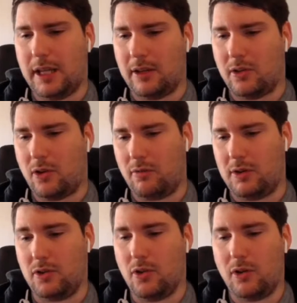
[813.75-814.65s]

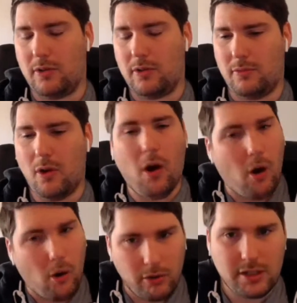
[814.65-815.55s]
encourage not not
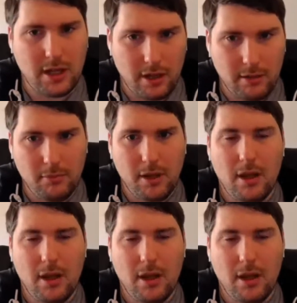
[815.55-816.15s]
all the time,